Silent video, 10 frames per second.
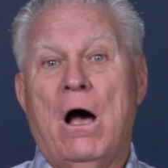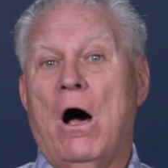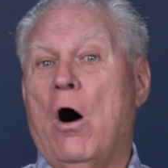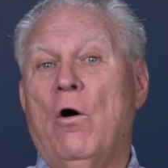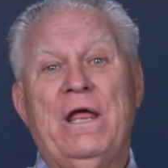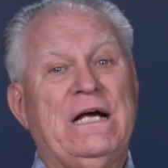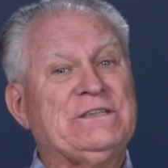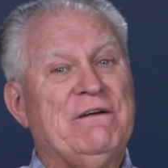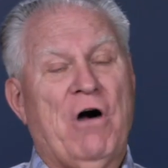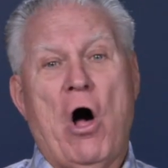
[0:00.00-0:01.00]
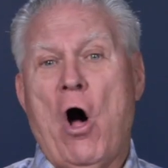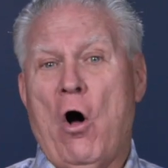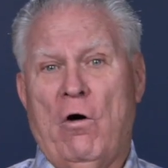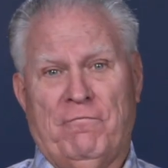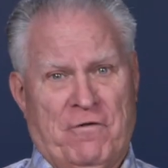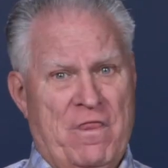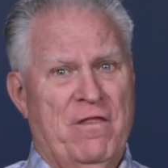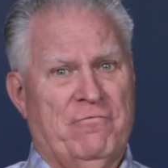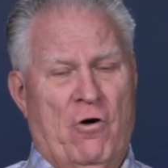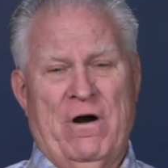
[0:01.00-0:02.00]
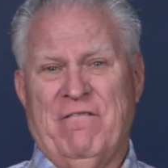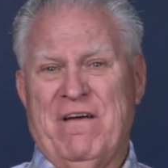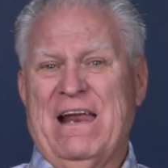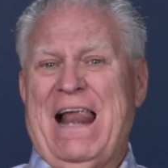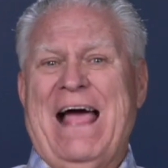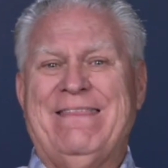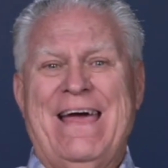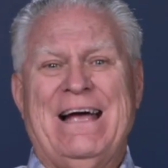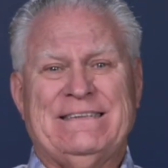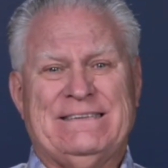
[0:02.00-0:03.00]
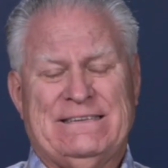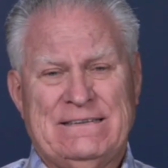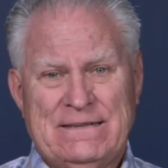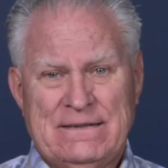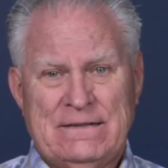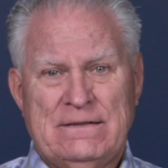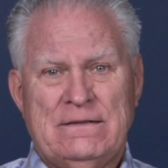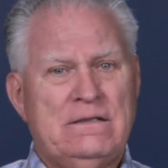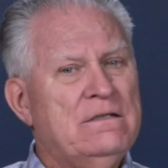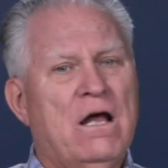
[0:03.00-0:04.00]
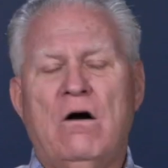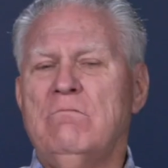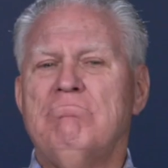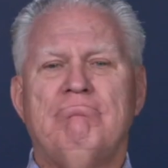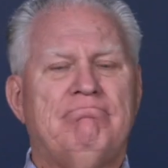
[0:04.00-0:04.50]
holiest of all for an event like this. No.